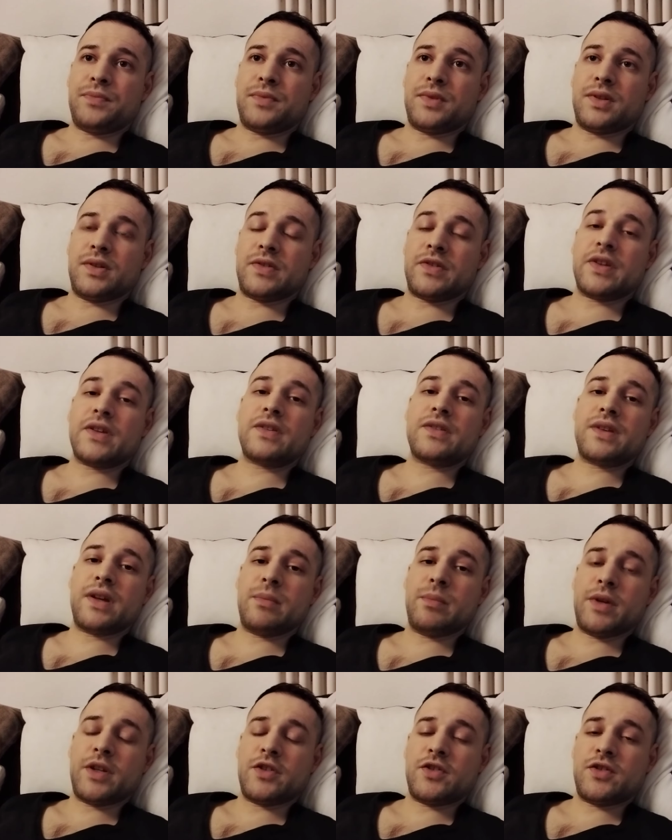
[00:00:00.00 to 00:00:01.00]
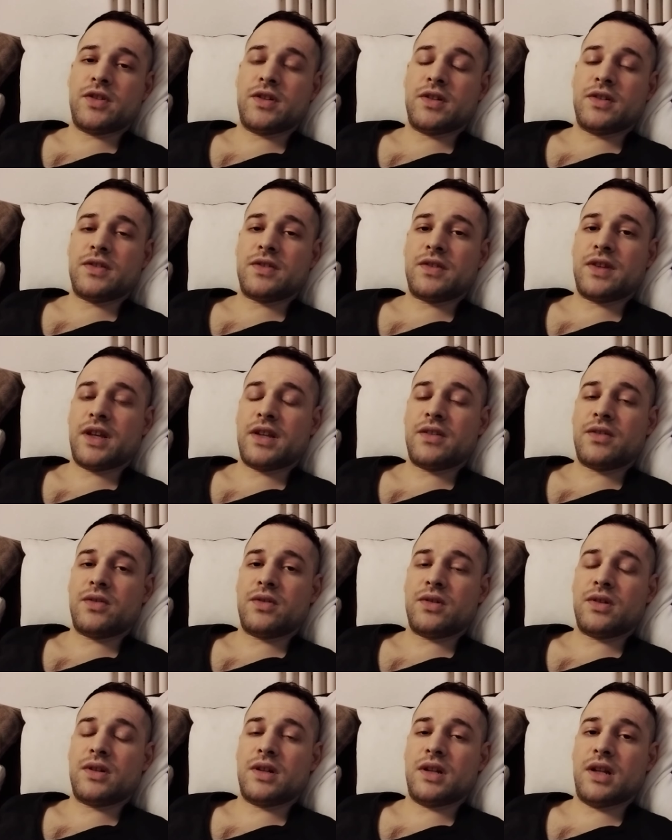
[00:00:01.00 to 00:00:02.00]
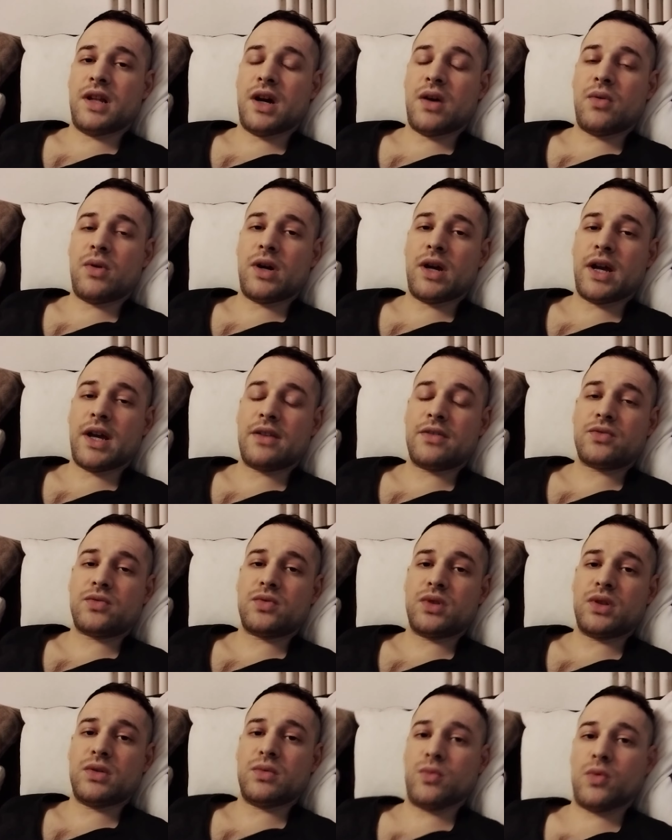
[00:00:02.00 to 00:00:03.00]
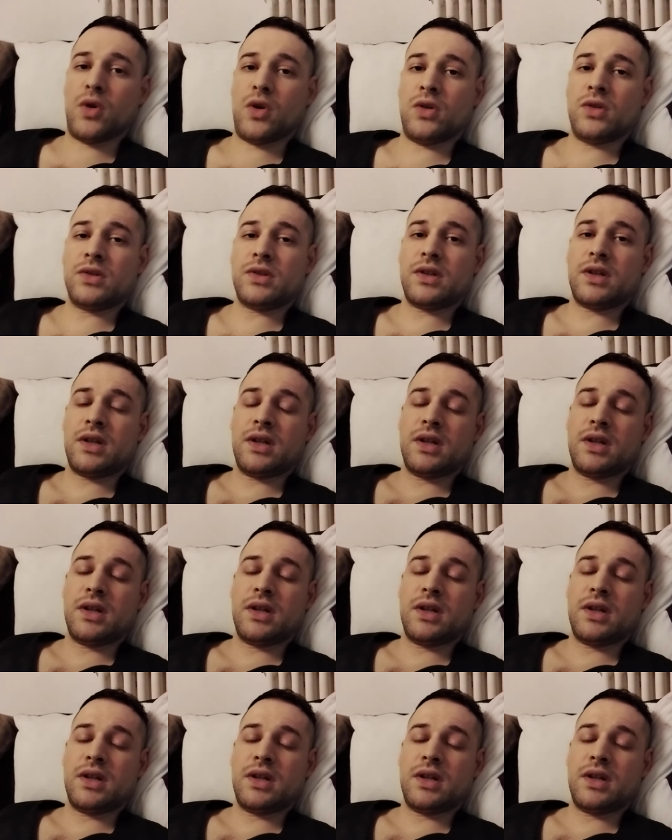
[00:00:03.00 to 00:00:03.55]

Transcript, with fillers: the six-dimensional Saturn lower astral world,